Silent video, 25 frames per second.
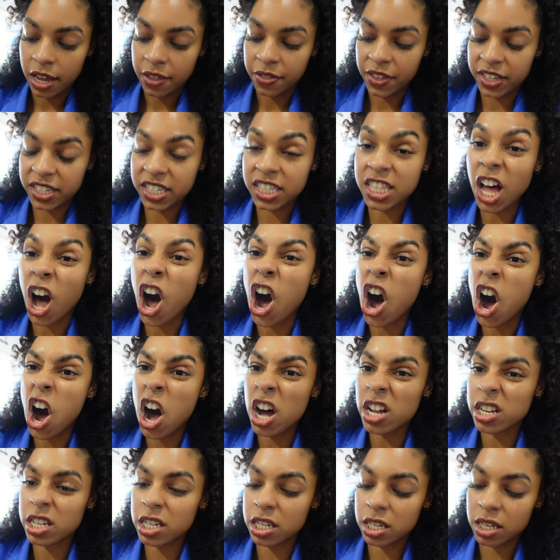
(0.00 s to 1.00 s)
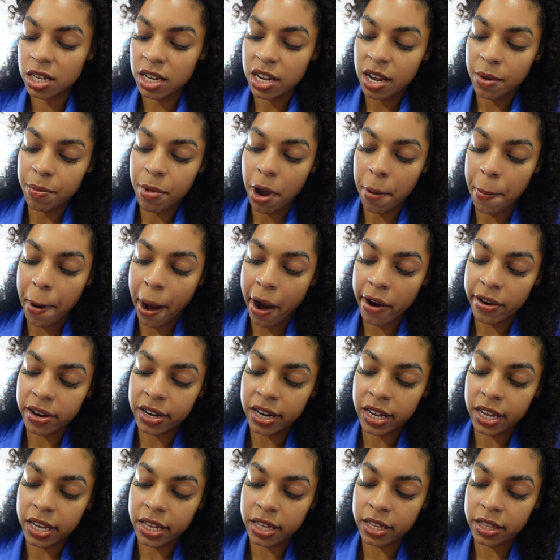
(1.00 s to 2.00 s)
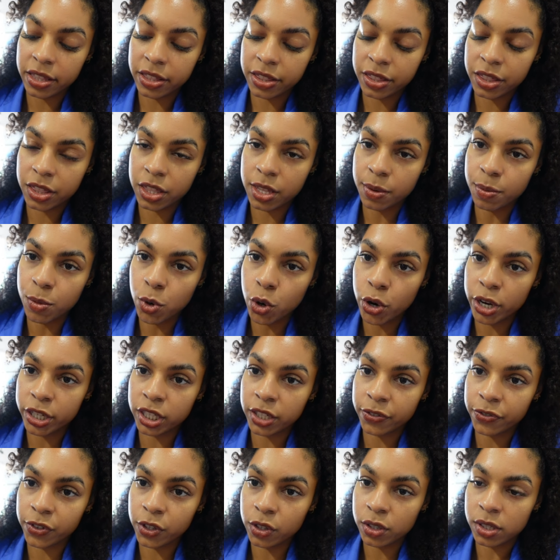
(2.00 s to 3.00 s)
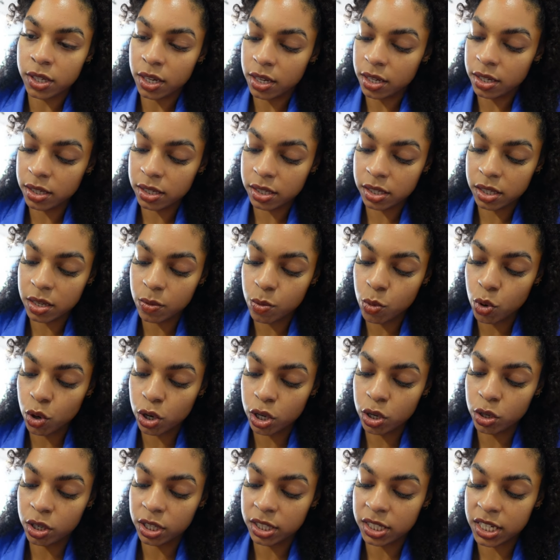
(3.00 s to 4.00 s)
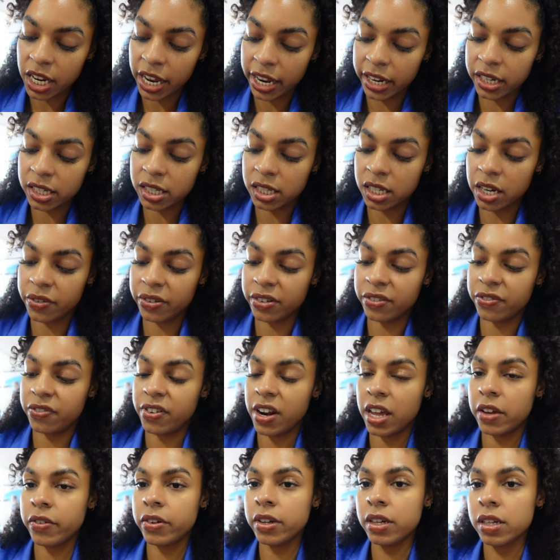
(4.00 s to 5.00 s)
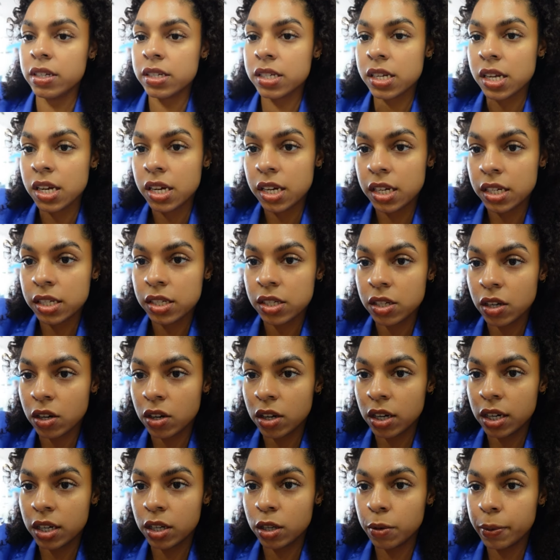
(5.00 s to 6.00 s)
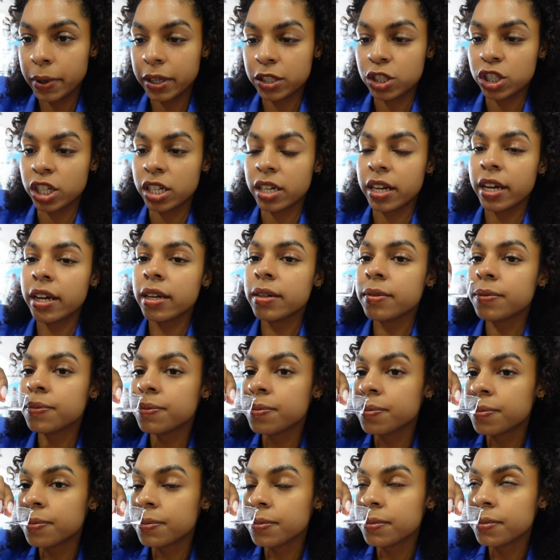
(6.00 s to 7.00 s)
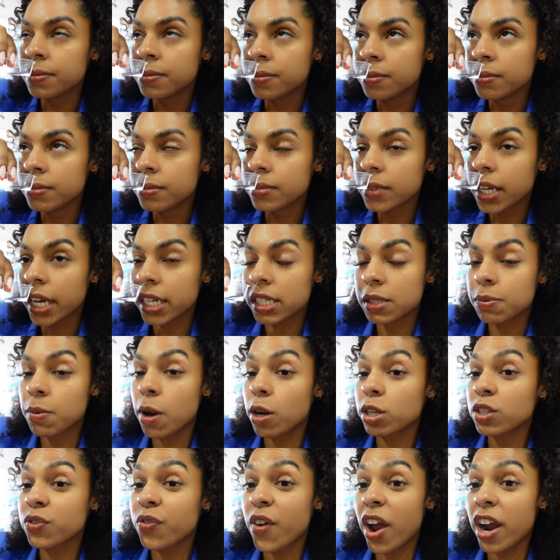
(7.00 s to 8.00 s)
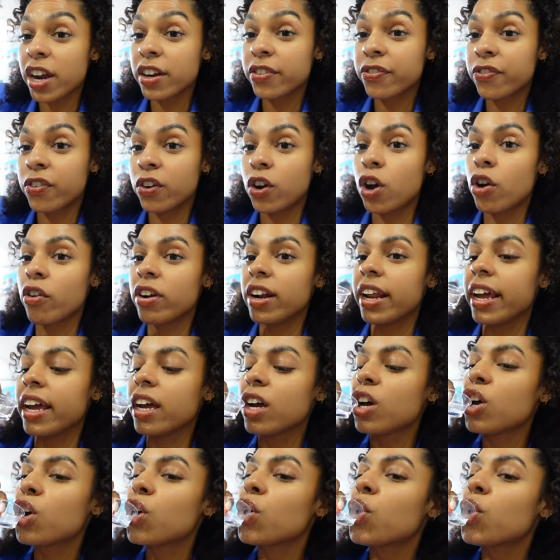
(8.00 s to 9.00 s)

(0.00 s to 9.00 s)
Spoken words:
This is the heart, but apparently the more it diffuses, the more you can taste the different flavors. So I've got a little bit of gin here. It smells very florally.